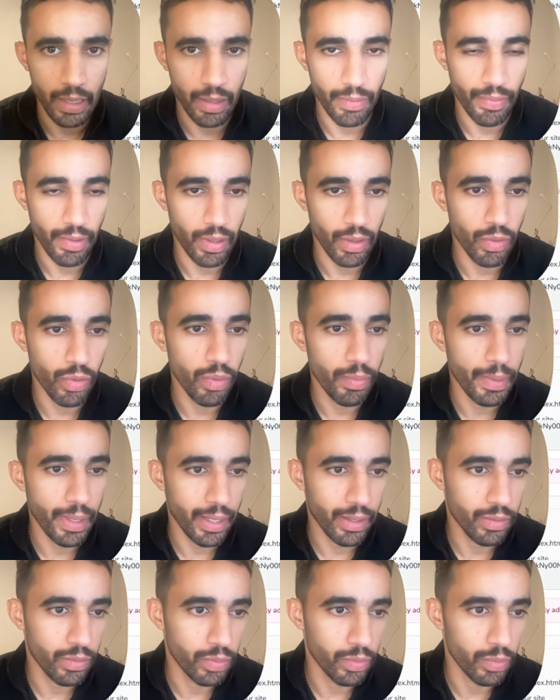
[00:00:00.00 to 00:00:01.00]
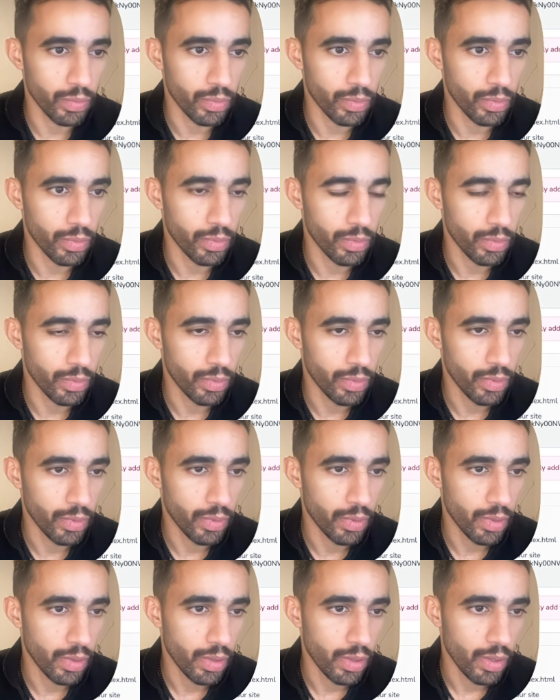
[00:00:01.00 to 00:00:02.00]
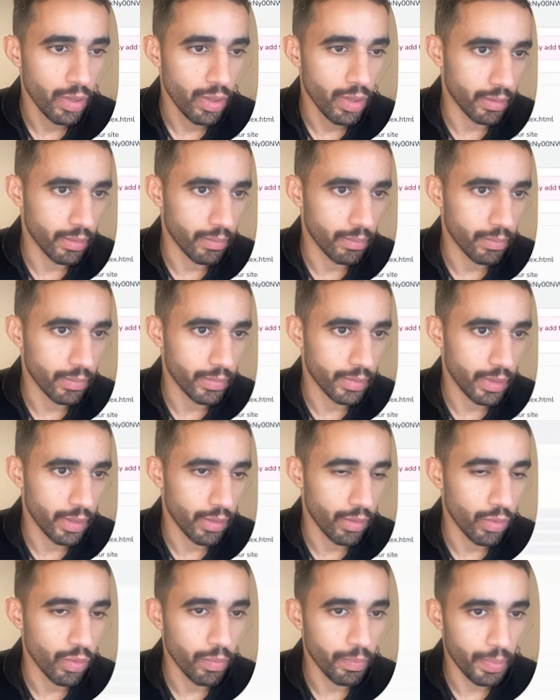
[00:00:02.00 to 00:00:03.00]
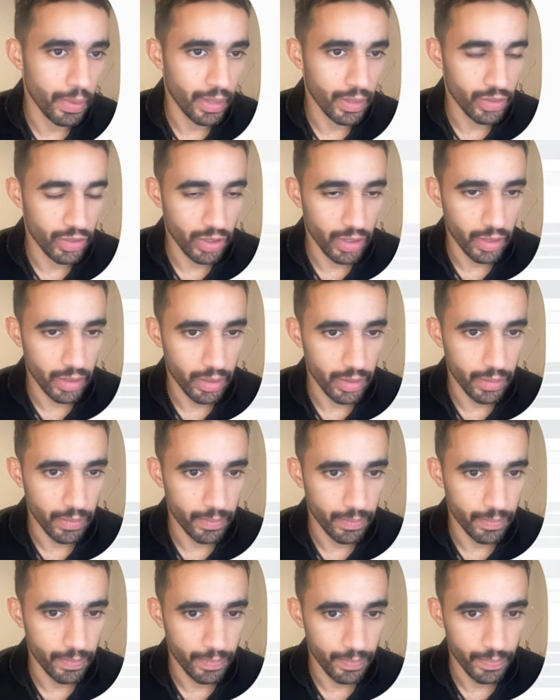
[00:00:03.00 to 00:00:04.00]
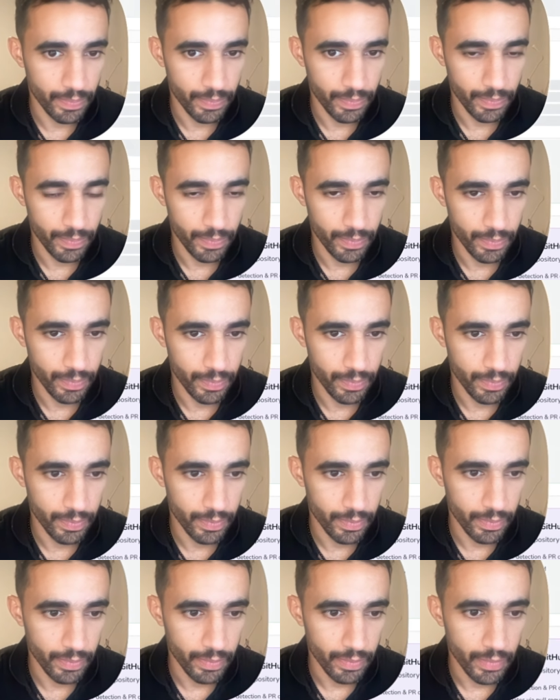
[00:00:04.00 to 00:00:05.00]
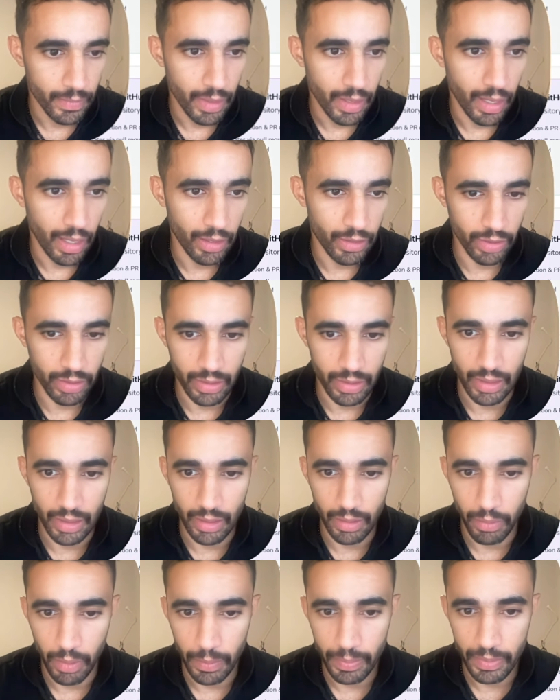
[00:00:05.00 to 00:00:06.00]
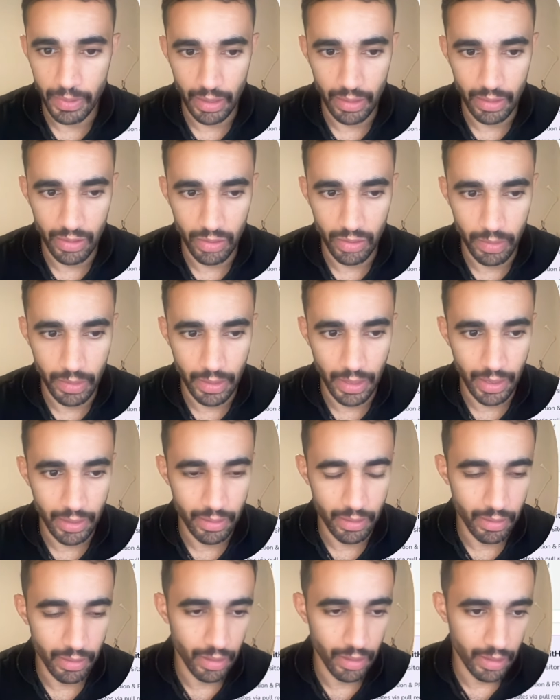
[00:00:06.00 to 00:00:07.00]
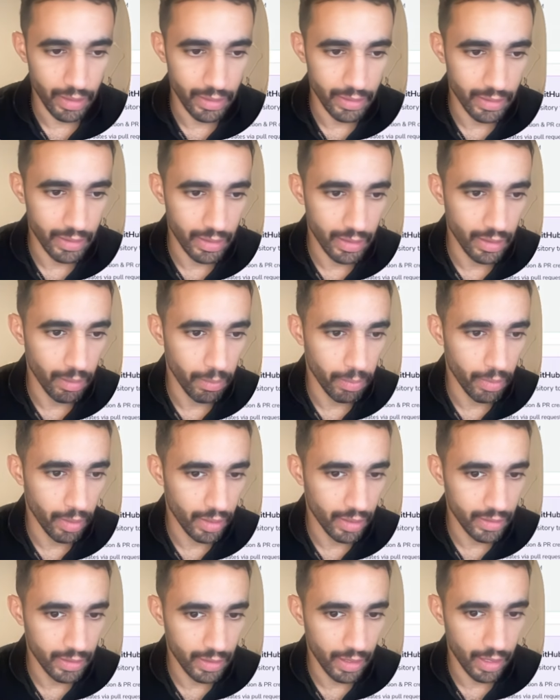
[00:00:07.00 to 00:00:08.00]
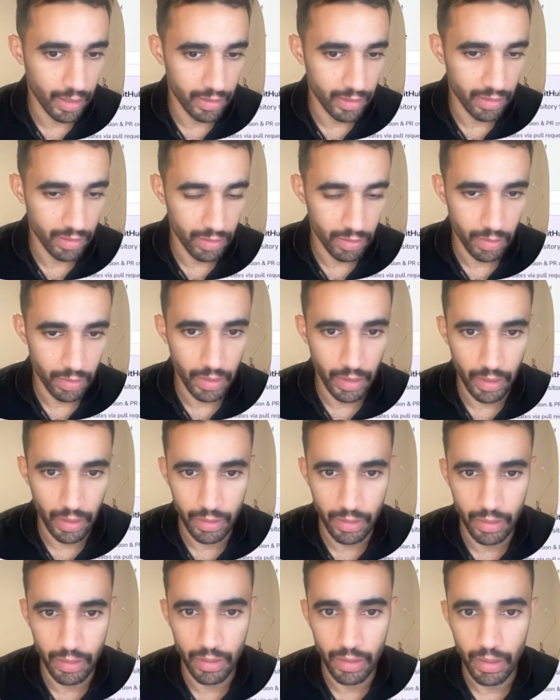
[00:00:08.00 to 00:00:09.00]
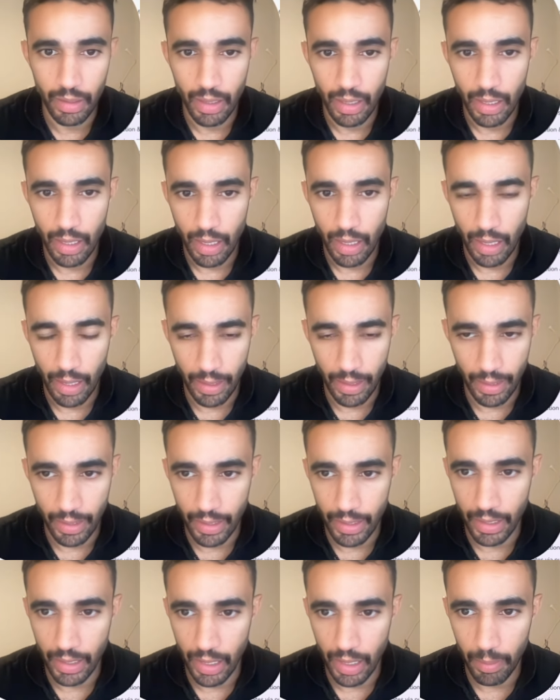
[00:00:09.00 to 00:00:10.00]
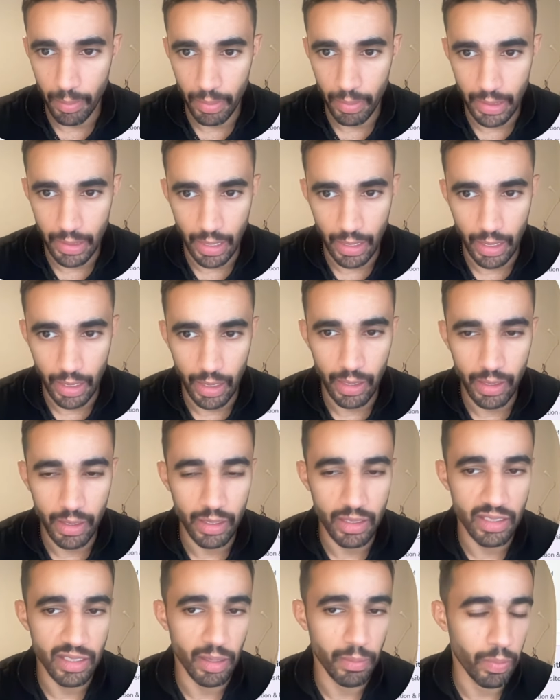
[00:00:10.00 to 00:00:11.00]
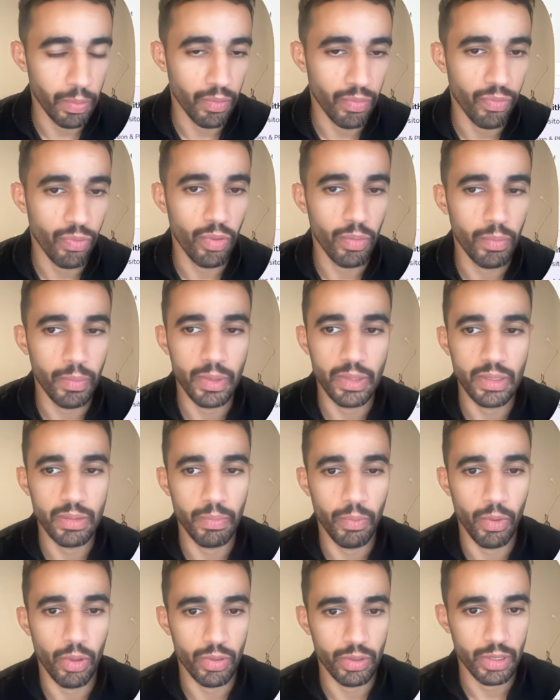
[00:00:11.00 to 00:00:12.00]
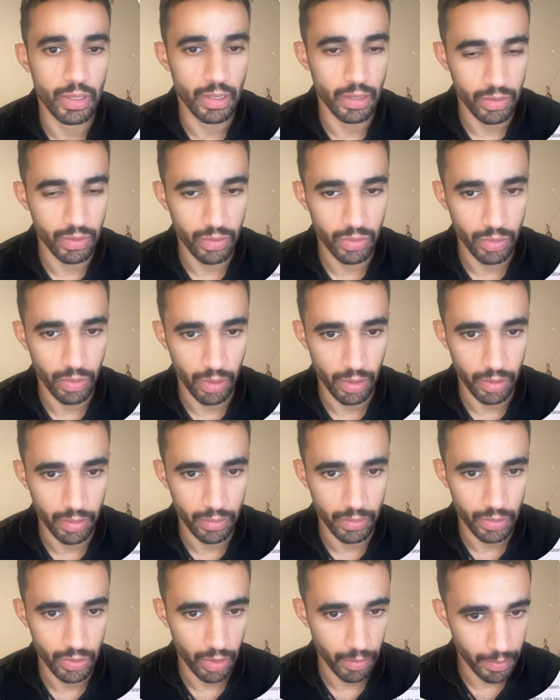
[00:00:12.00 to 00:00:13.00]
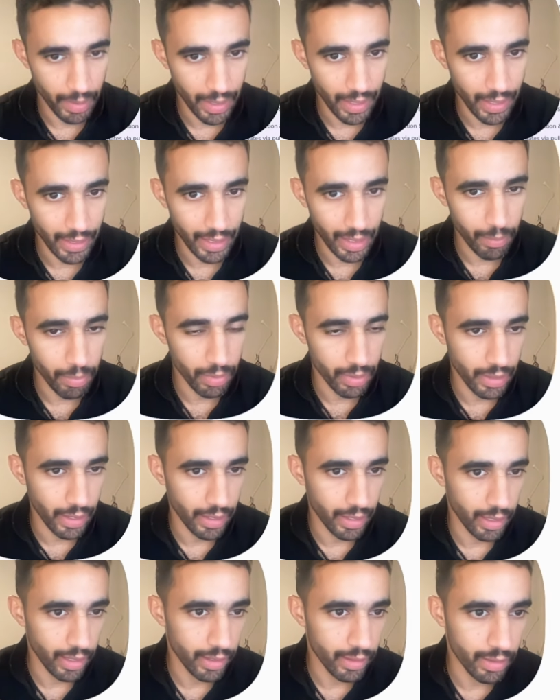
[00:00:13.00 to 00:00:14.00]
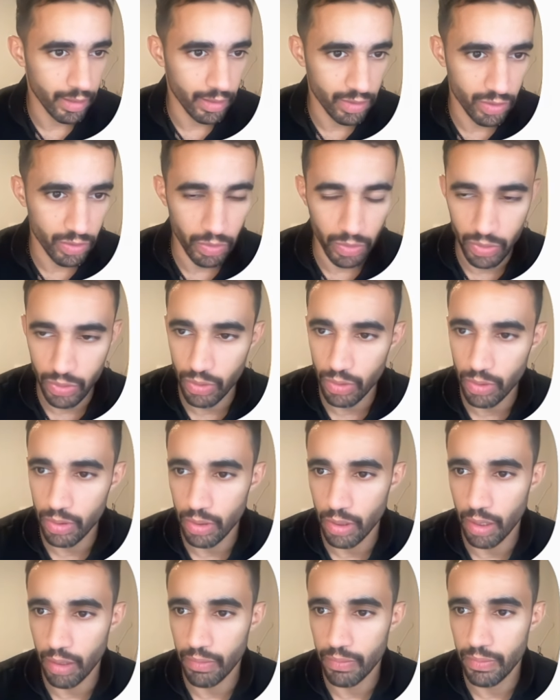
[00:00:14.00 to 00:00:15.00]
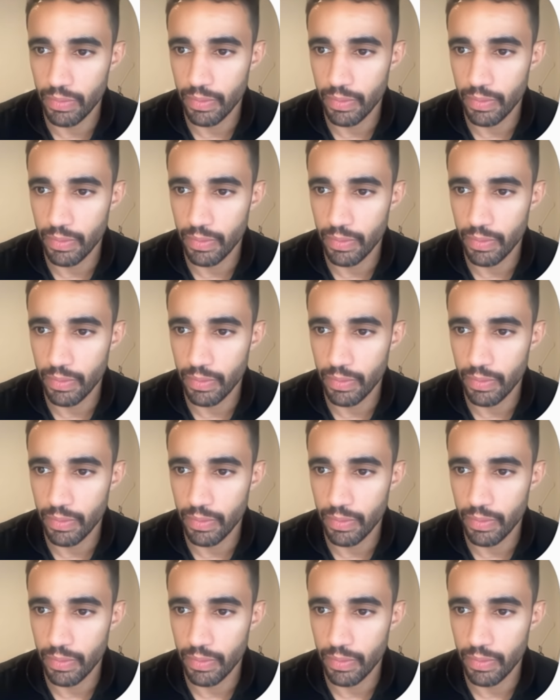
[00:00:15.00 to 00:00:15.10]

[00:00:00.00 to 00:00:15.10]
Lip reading: if I go back to the home page here, I should see the website is connected. I can see the plugin status is connected, and I can enable the analytics, the performance monitoring, and so on. So I'm gonna enable the analytics to start off.